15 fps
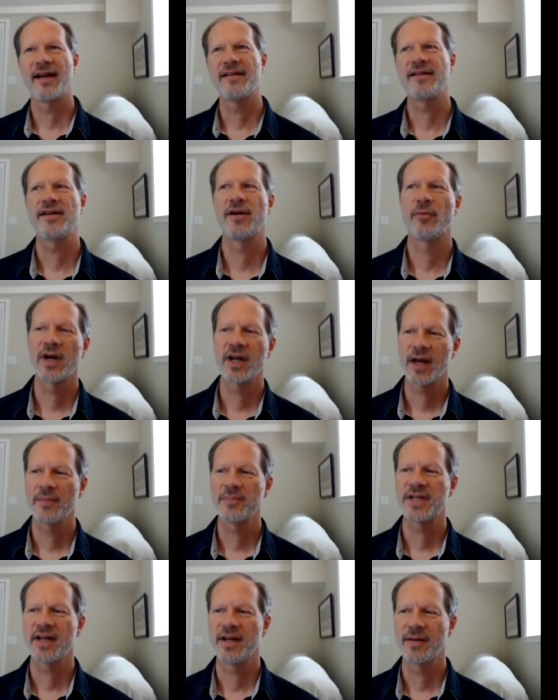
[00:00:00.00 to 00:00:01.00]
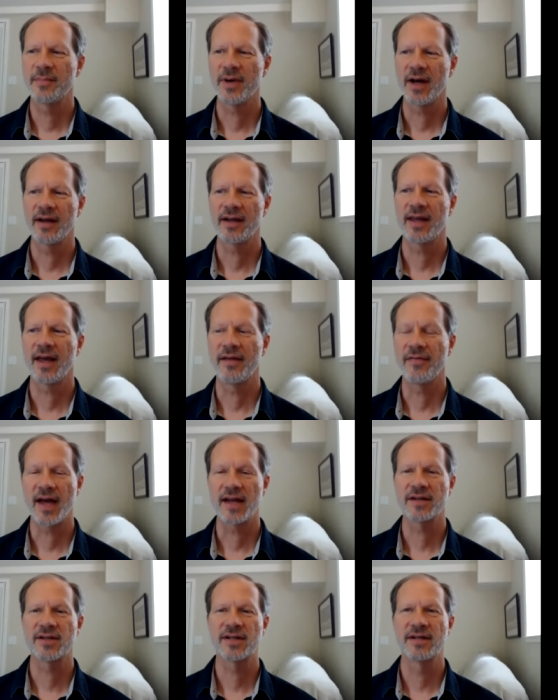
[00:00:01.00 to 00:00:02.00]
you know when it comes to hipaa again
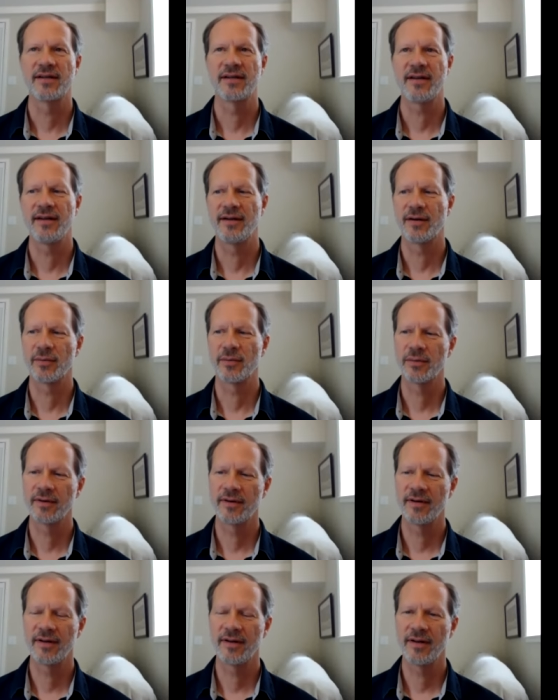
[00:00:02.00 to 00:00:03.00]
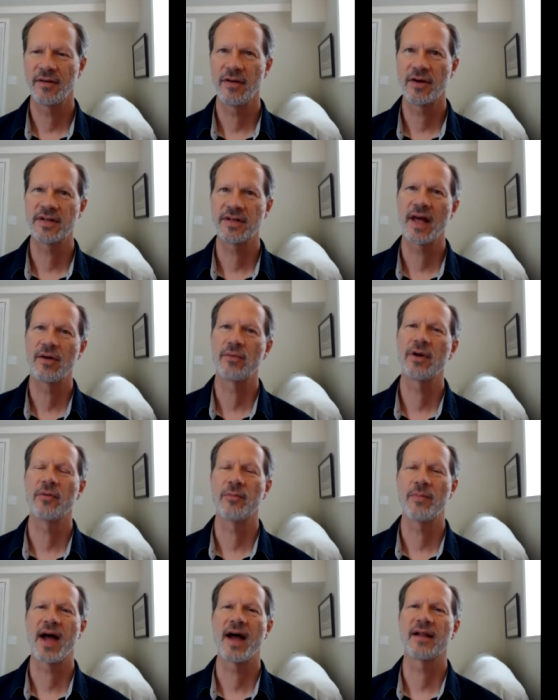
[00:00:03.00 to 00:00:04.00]
that's you know there's that real
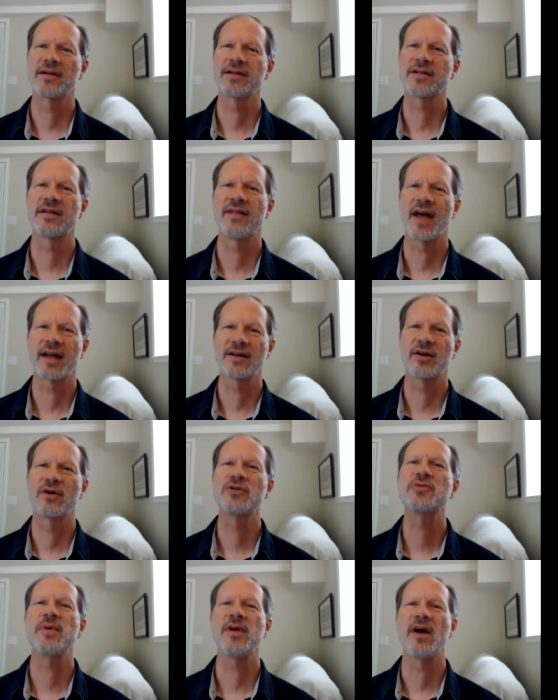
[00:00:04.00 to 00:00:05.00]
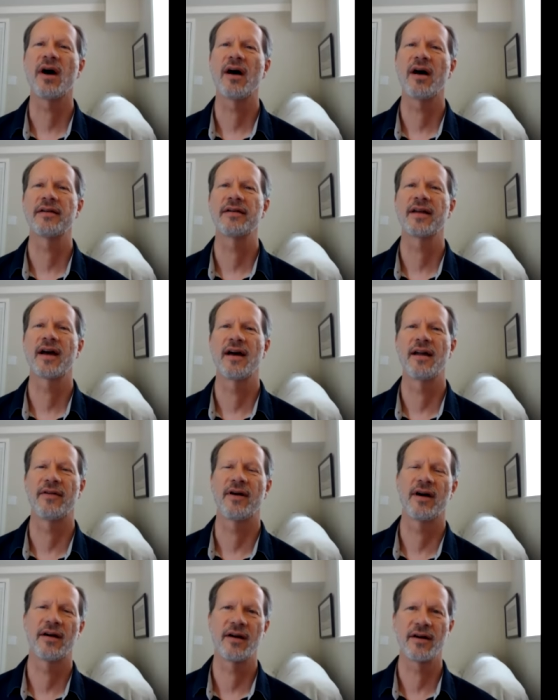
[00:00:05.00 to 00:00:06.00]
balance and that goes beyond kind of
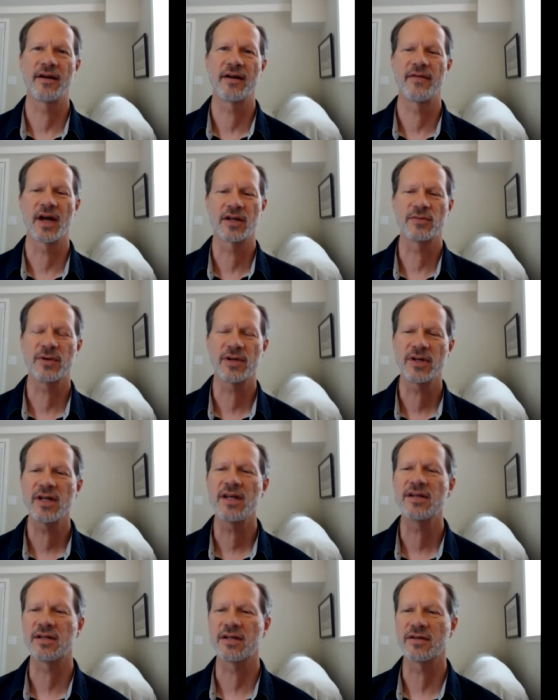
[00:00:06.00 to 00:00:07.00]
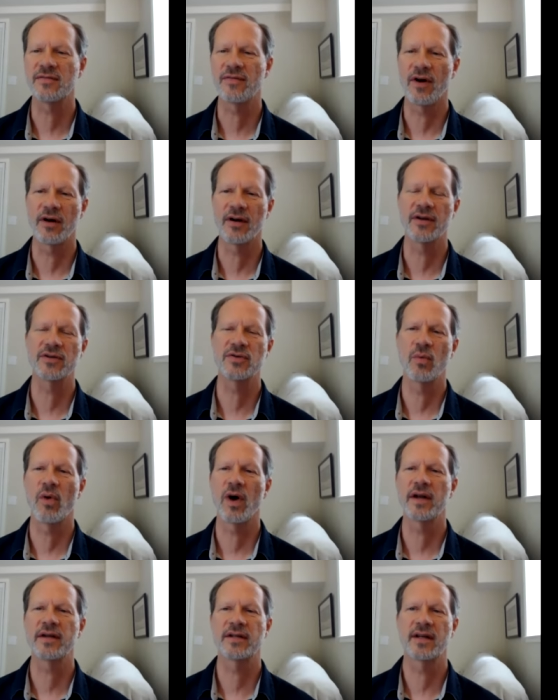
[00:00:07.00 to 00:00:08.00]
our area of expertise as far as
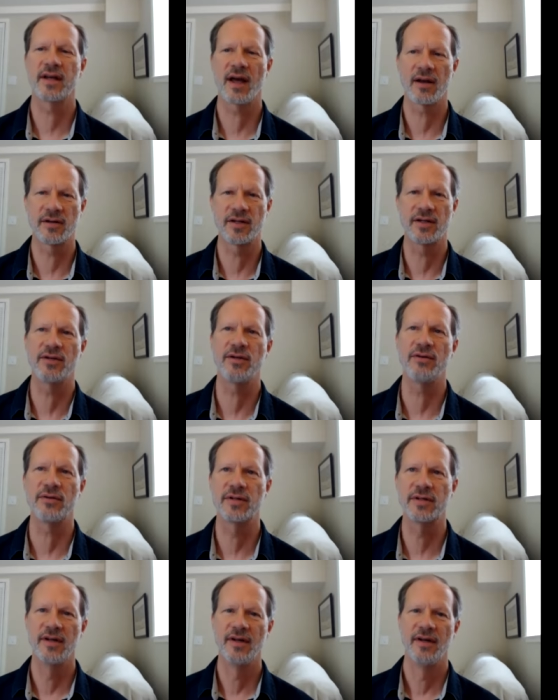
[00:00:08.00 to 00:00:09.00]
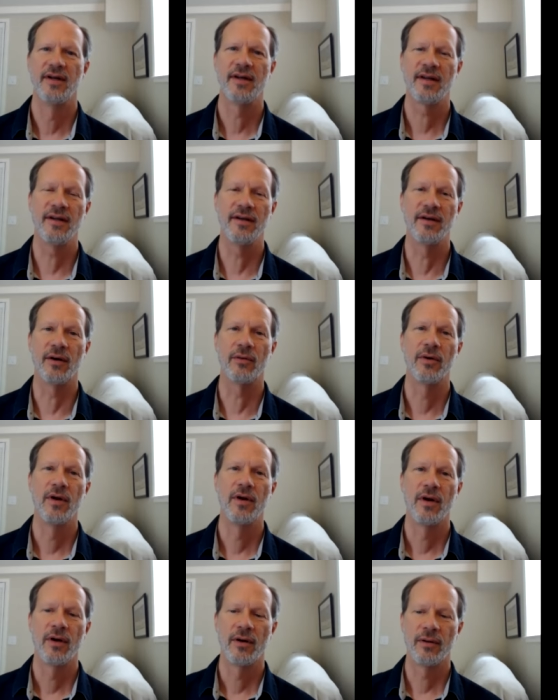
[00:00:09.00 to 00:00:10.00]
what constitutes you know
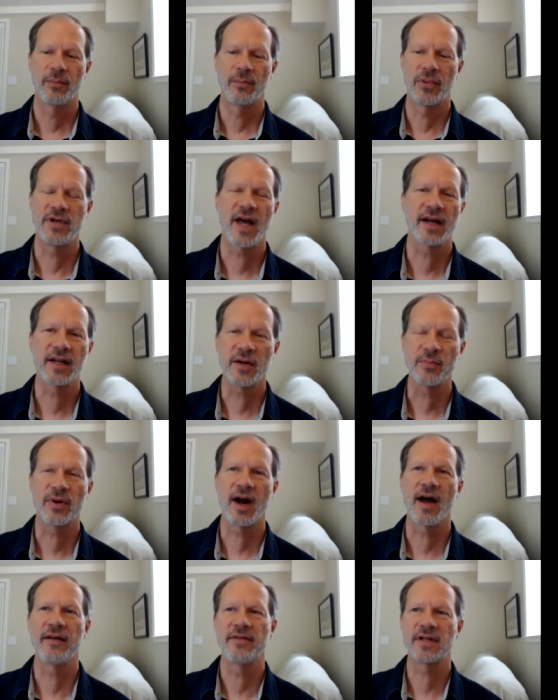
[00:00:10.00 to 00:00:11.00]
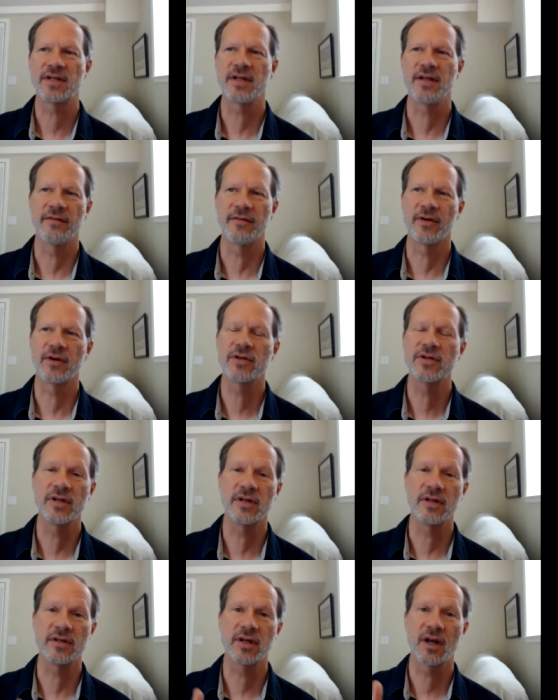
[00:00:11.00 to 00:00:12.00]
protected privacy
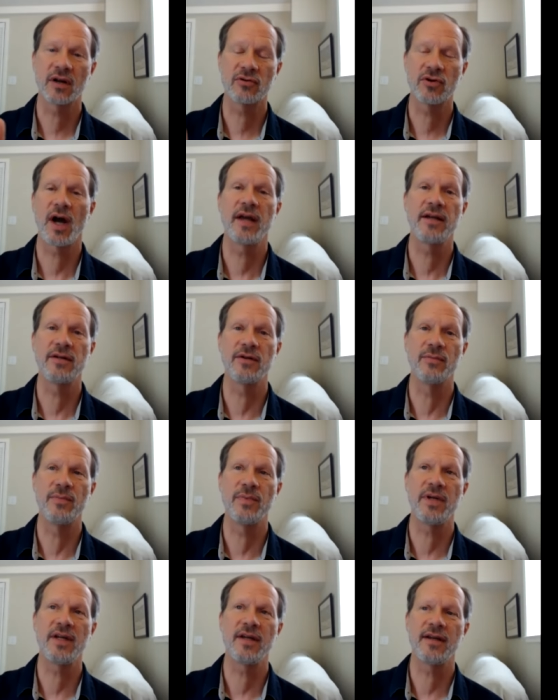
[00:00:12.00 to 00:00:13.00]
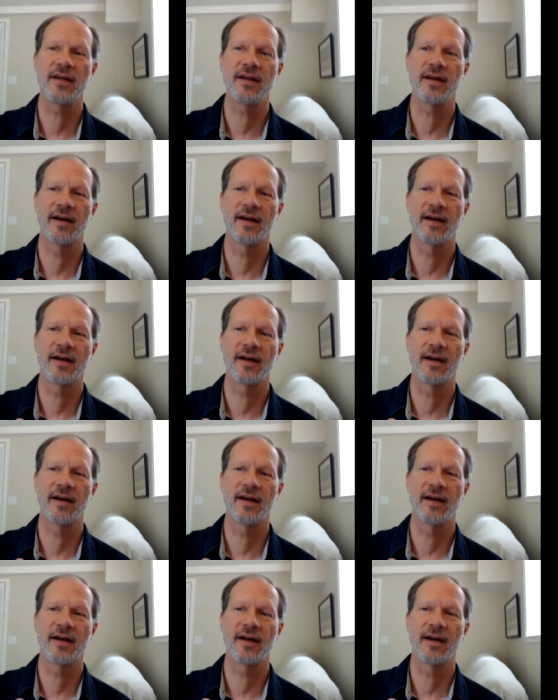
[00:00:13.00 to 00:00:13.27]
versus trying to be